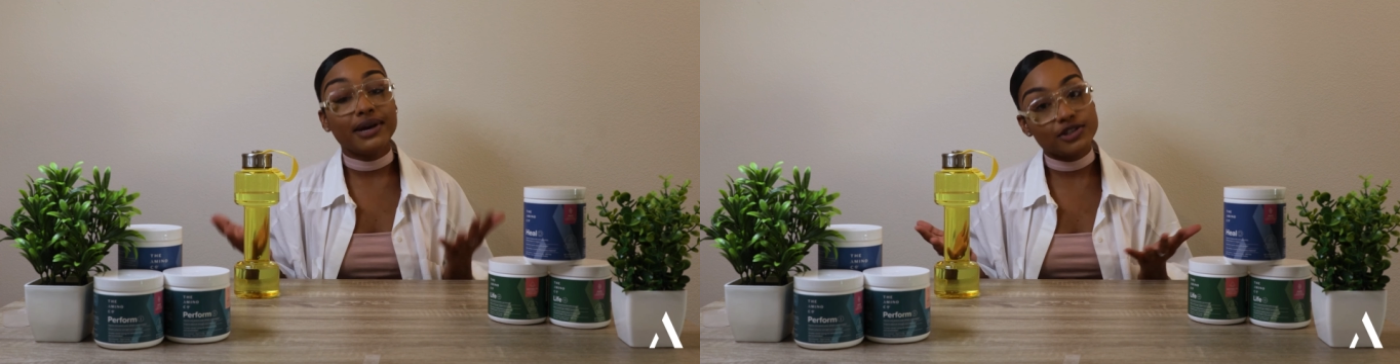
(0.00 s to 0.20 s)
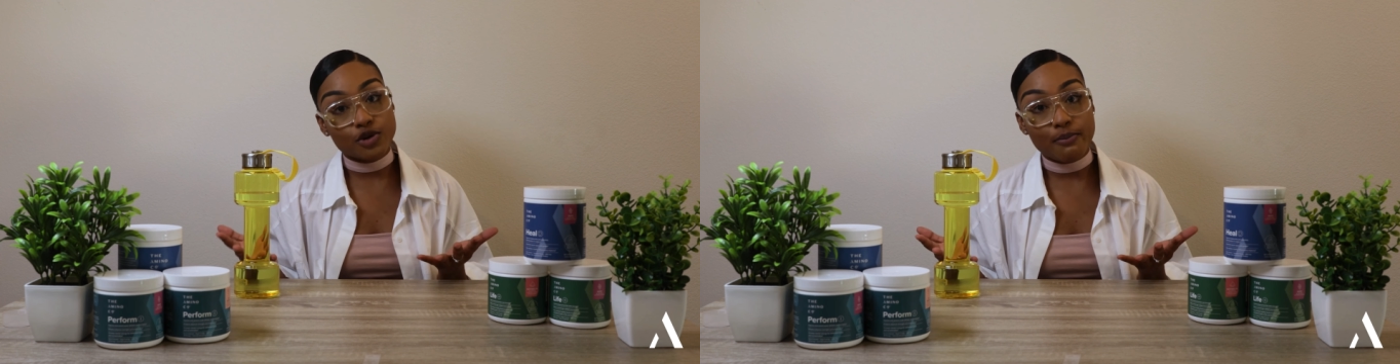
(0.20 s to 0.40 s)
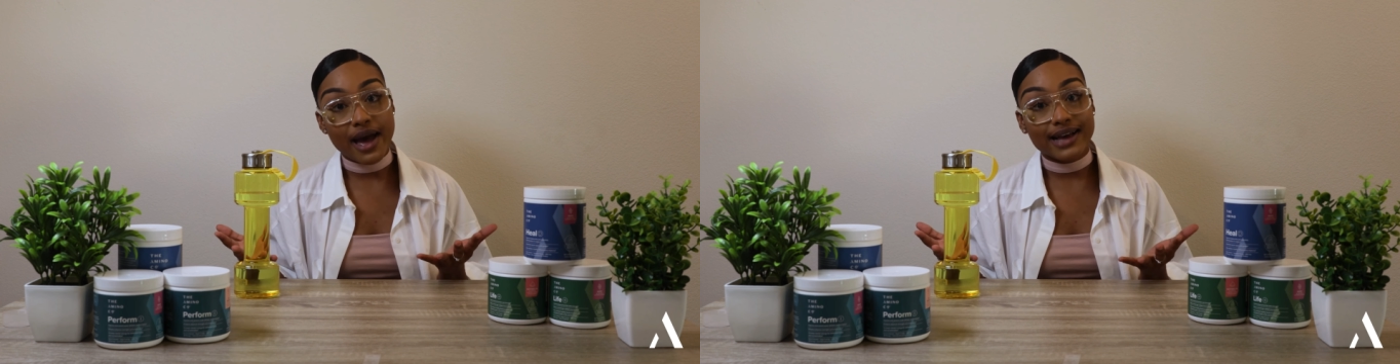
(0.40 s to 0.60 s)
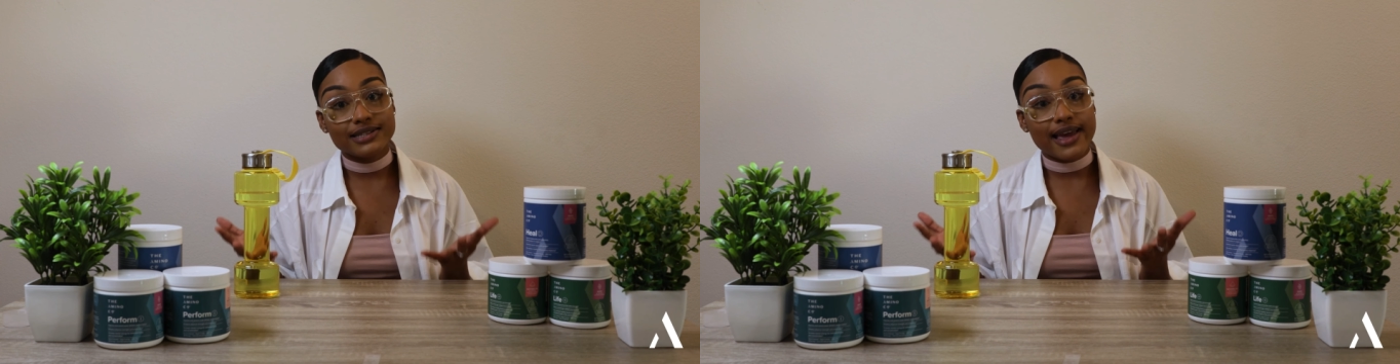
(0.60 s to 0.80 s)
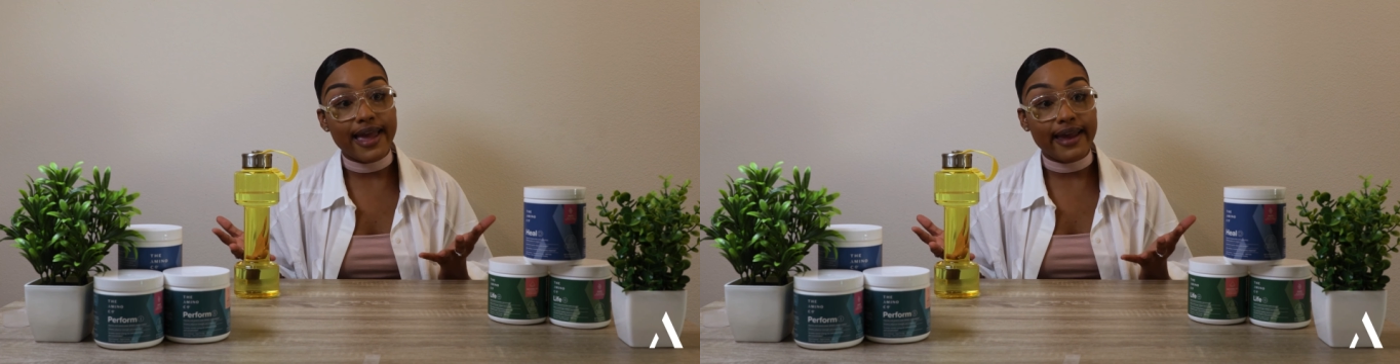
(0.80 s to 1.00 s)
muscle
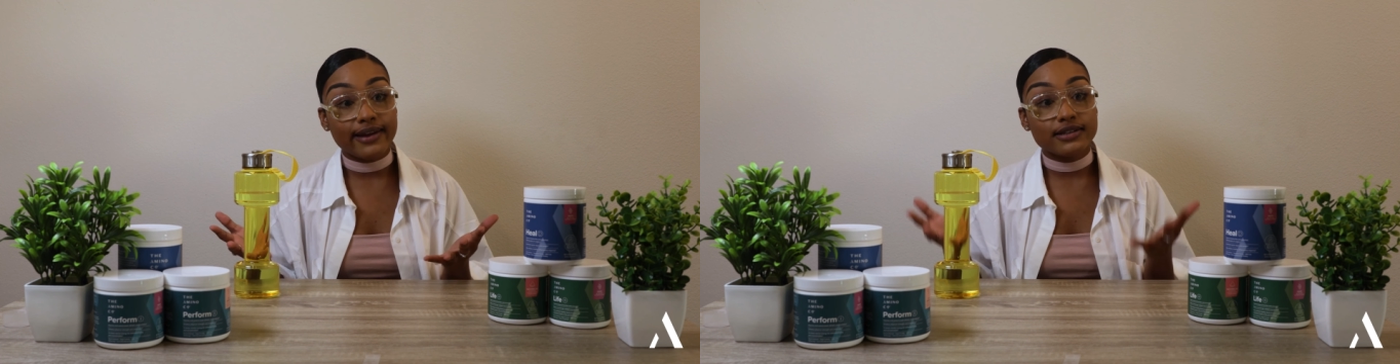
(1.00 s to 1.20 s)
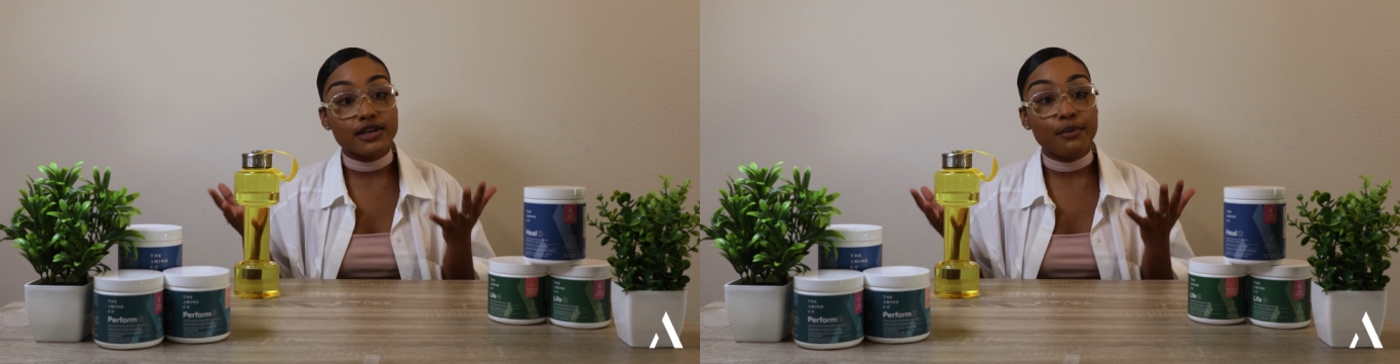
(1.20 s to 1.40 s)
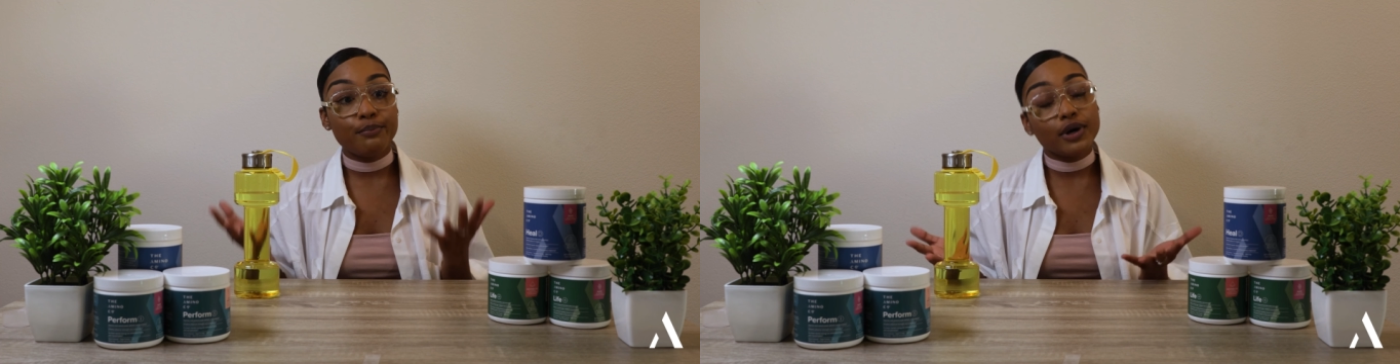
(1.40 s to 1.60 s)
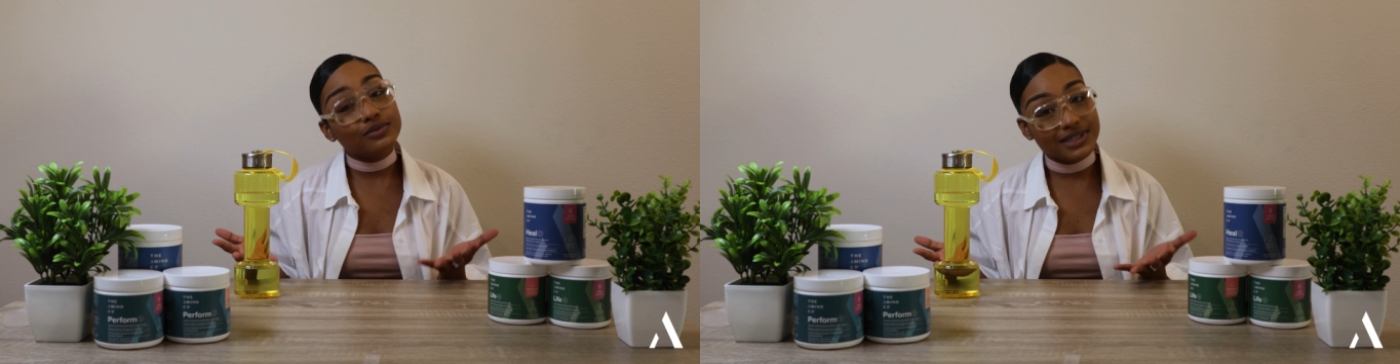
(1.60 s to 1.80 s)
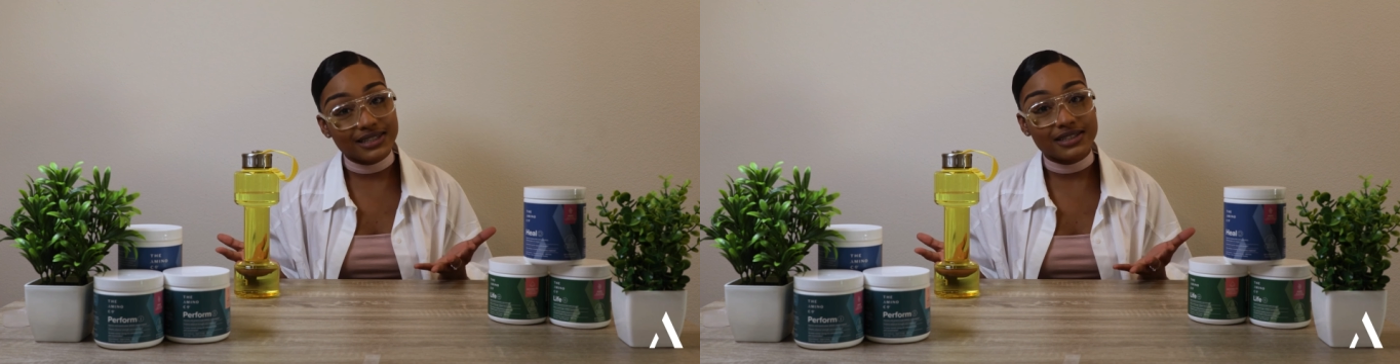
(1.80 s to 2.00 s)
mass and
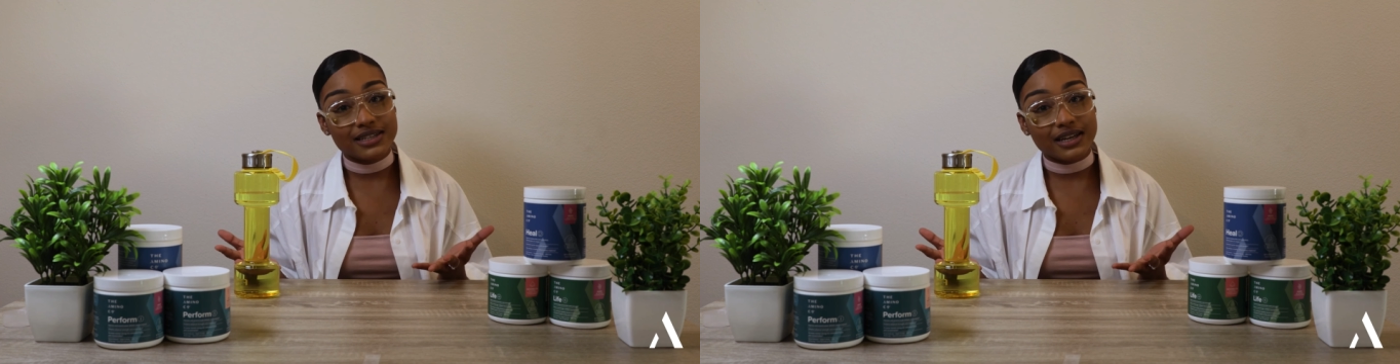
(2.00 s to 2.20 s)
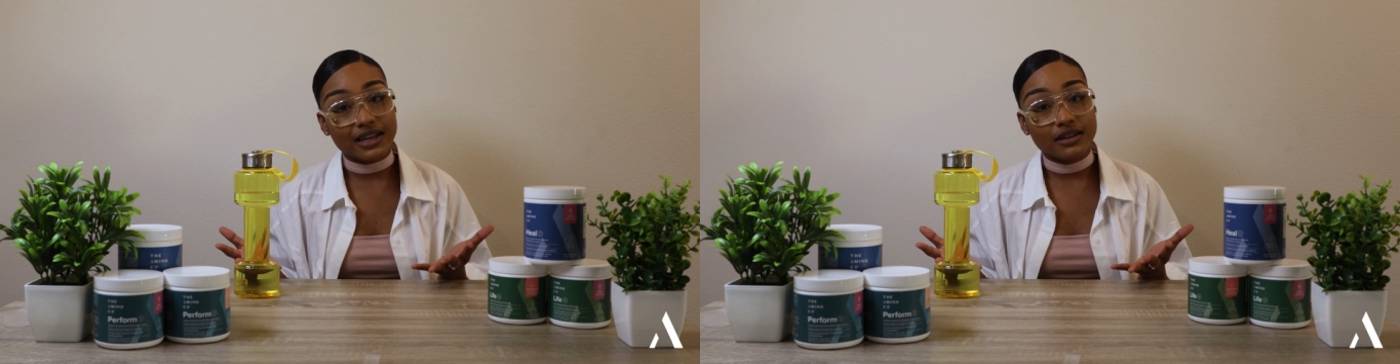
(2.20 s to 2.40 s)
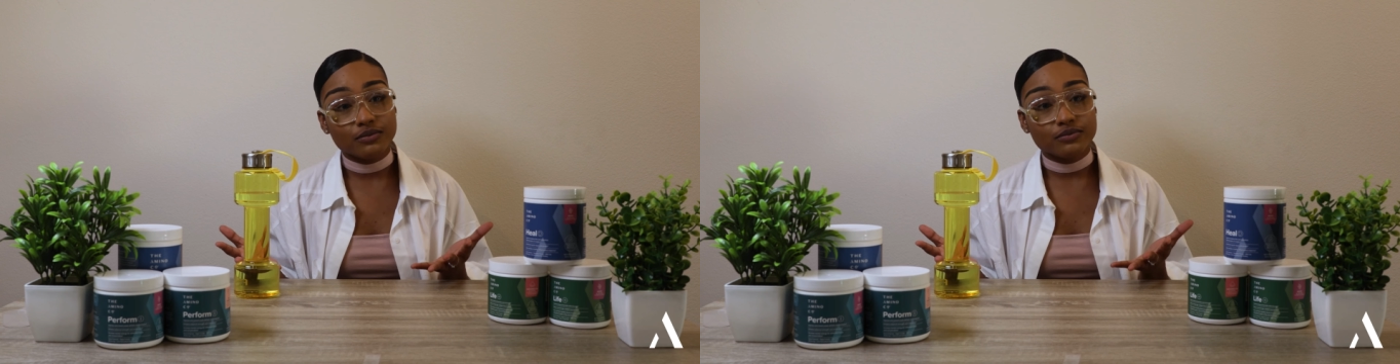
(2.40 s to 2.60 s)
bone density,